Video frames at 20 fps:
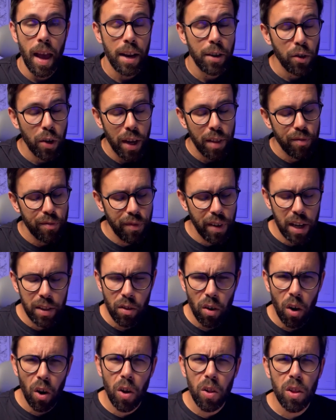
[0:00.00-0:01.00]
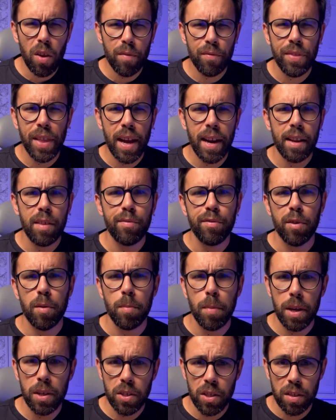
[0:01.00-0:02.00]
And you can find all of that
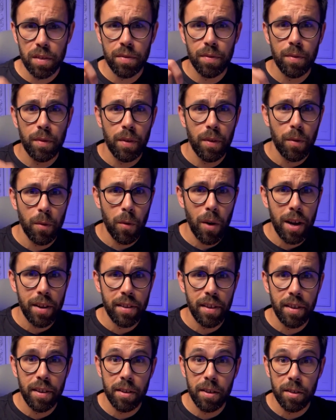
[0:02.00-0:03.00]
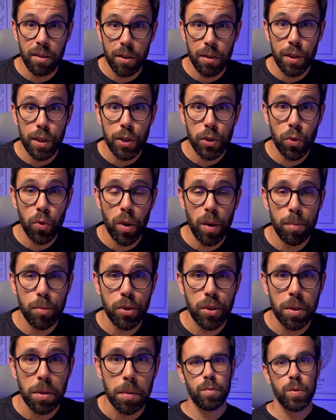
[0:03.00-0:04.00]
information right here in the
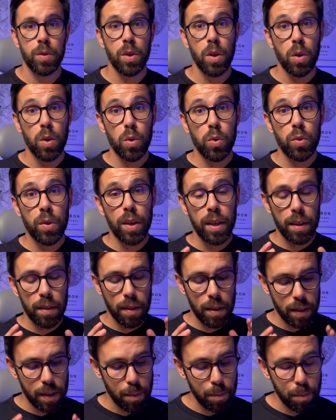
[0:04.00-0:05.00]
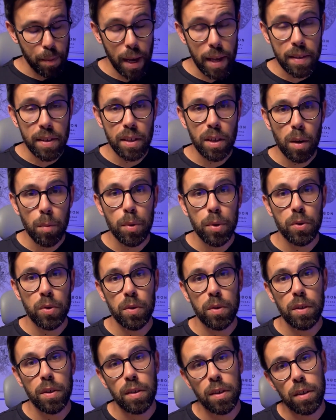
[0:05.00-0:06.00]
description. So take this amazing
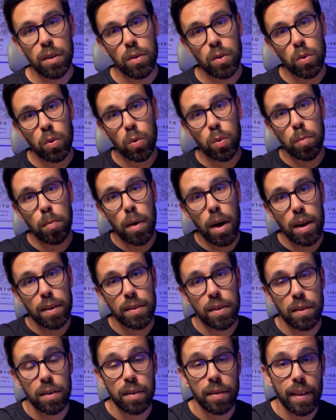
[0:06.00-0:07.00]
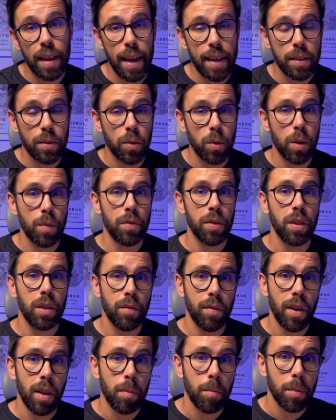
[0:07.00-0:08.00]
opportunity to master test-driven
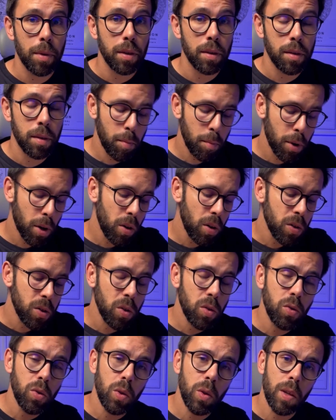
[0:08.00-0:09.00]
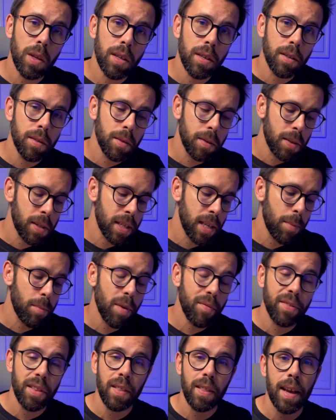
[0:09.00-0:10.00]
development, but also to learn some
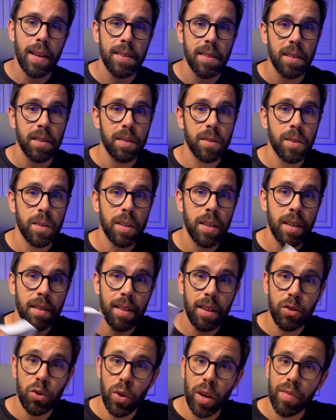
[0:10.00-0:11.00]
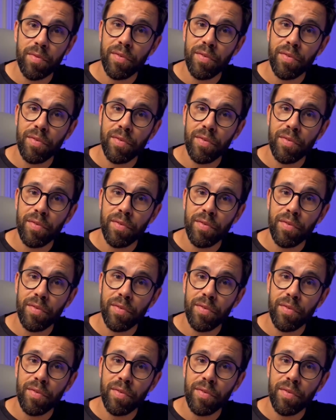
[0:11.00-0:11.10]
of the lessons that you can